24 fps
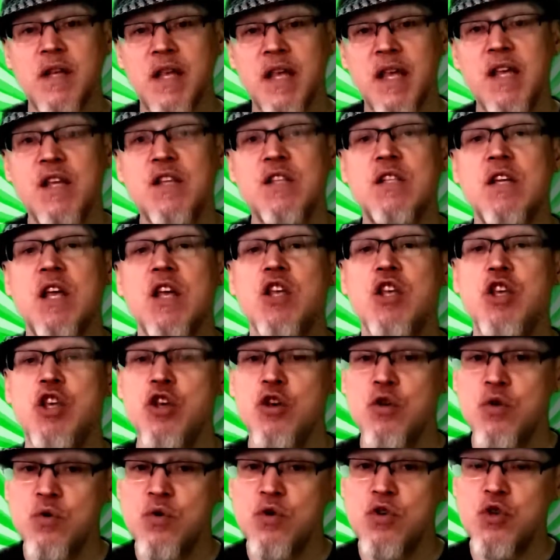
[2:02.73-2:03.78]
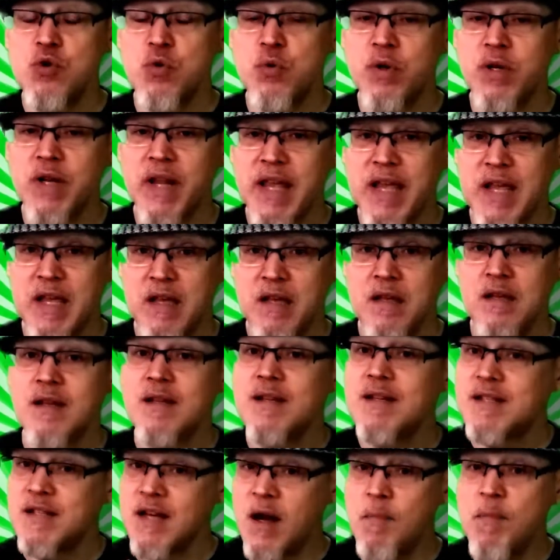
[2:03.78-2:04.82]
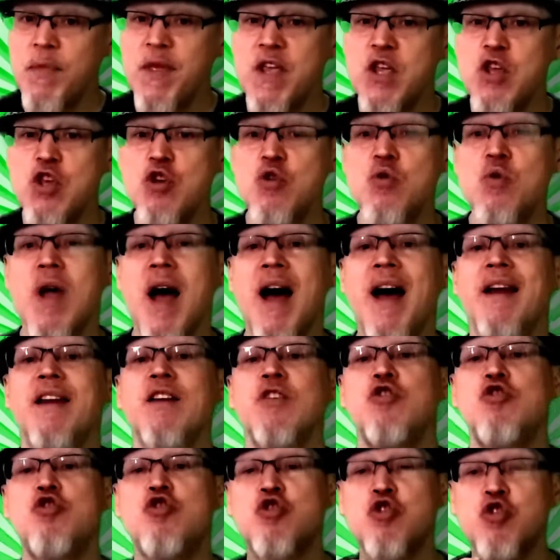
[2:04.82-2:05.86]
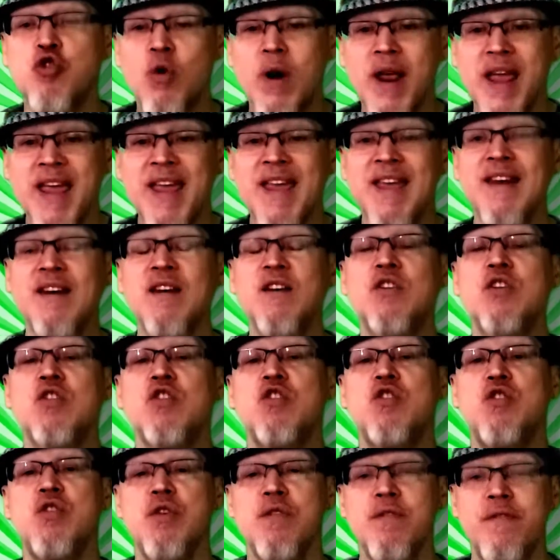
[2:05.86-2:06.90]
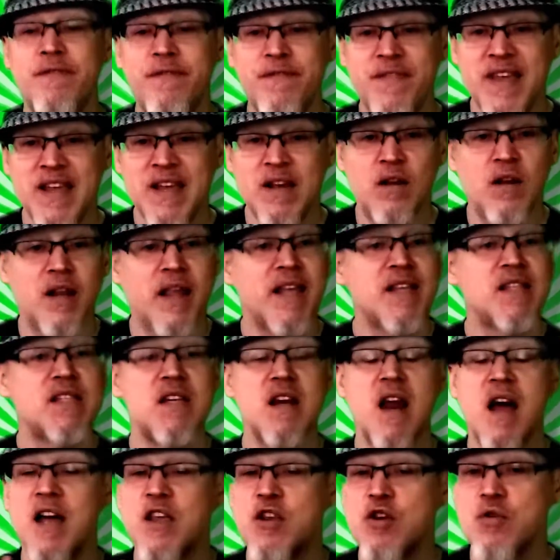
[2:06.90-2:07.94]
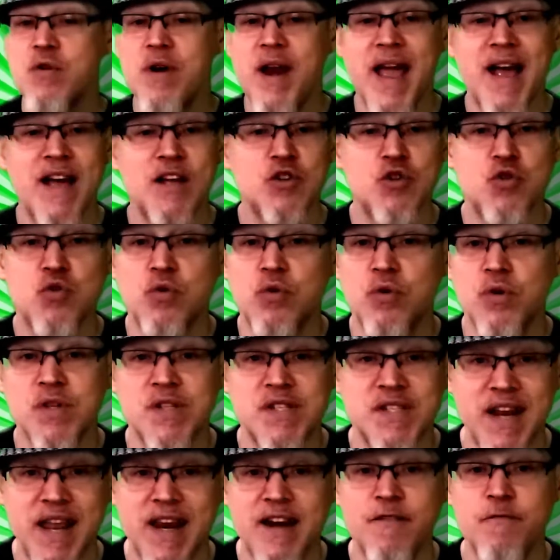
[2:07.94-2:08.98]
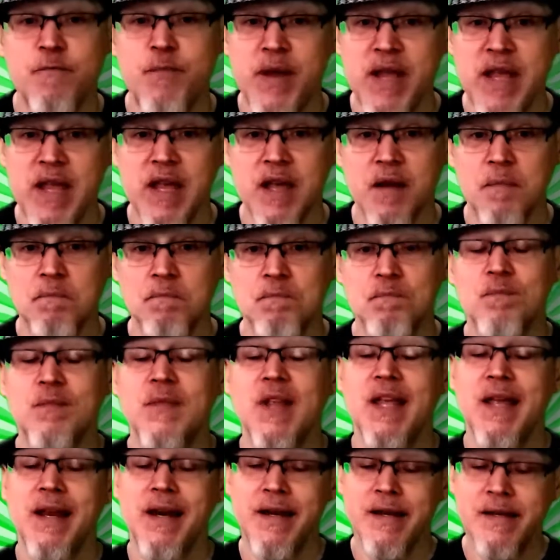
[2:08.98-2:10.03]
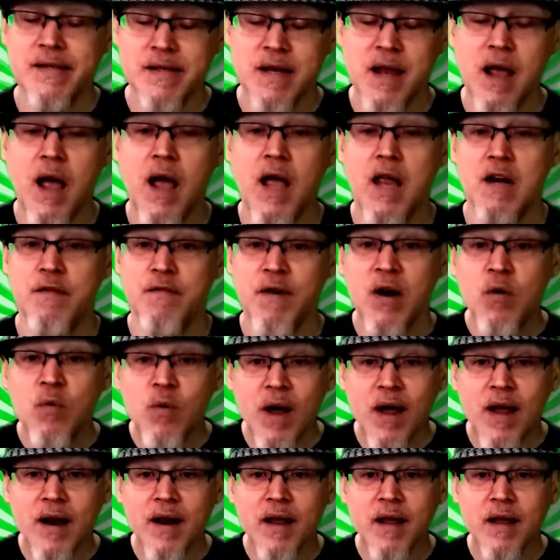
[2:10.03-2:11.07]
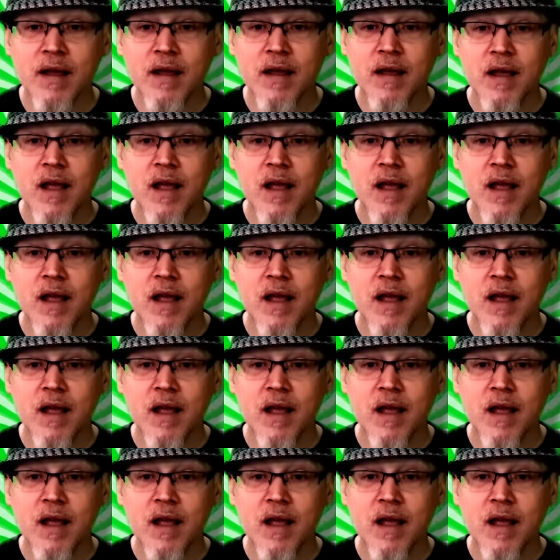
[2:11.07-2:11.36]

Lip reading: is usually something you got trained to feel. It's not your natural state of being. It is kind of ironic